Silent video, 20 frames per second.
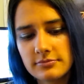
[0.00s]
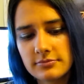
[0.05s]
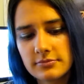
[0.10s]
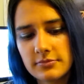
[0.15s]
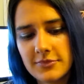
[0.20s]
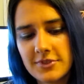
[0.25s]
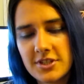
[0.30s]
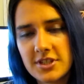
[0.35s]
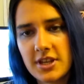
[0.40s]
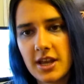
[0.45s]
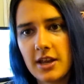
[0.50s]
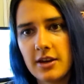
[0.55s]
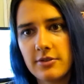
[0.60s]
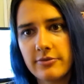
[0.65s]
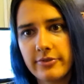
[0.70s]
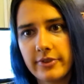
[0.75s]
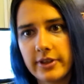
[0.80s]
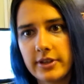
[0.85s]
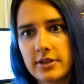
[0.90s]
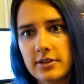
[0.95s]
just kind of
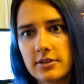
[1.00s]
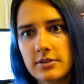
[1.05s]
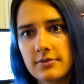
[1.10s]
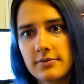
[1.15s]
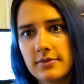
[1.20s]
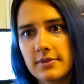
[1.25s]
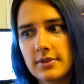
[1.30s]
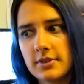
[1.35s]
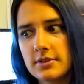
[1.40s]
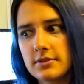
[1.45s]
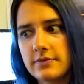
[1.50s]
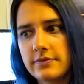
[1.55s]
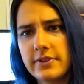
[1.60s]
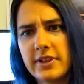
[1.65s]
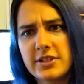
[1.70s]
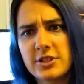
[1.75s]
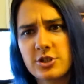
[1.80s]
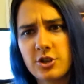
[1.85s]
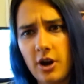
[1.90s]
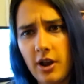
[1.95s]
like
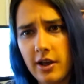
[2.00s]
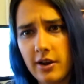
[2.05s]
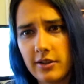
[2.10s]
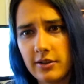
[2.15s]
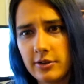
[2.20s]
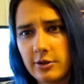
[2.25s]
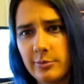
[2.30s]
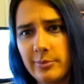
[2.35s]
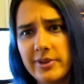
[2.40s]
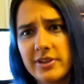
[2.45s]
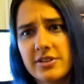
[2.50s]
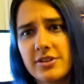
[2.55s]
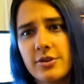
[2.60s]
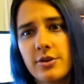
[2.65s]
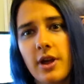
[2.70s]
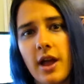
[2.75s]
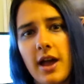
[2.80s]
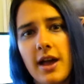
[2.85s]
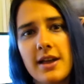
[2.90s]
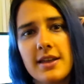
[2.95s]
fleshed her out a little bit to you
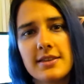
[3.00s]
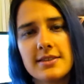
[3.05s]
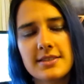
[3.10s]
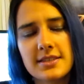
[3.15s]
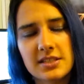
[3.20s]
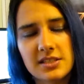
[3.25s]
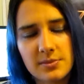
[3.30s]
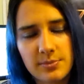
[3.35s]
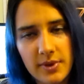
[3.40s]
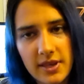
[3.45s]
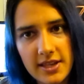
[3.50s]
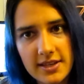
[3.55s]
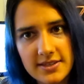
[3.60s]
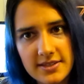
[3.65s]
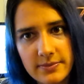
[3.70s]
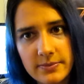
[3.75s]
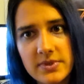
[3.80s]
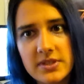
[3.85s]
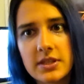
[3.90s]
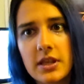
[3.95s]
guys, explained
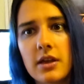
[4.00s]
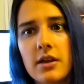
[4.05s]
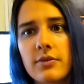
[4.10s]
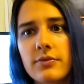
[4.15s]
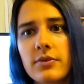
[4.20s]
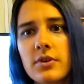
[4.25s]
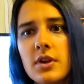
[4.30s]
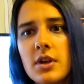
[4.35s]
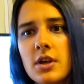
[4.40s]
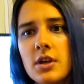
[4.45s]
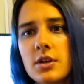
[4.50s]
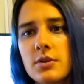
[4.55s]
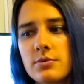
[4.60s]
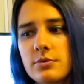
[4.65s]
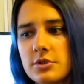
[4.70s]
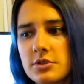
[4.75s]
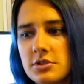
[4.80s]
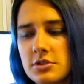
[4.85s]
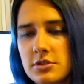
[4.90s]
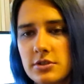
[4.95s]
some stuff.
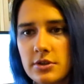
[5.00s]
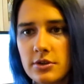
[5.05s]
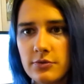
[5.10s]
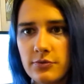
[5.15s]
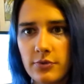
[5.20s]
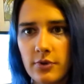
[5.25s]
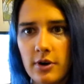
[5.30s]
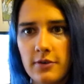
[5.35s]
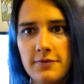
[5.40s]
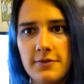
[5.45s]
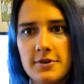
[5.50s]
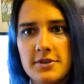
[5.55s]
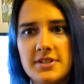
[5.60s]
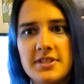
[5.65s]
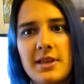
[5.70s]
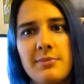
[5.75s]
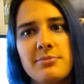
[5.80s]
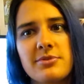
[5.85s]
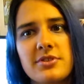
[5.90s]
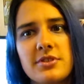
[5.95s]
which is good for our first
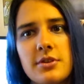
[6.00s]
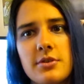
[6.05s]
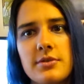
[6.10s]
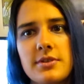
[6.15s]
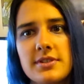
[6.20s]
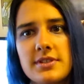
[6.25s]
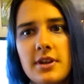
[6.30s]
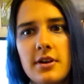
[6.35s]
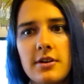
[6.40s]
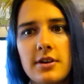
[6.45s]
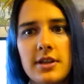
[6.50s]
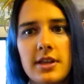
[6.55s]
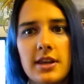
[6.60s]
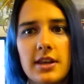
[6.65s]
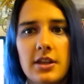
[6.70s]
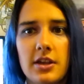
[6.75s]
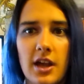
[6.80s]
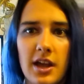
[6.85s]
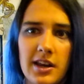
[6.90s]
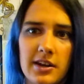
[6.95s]
episode. It's already
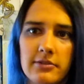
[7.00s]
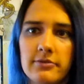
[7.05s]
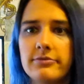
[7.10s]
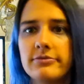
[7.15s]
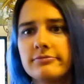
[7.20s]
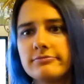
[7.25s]
getting kind of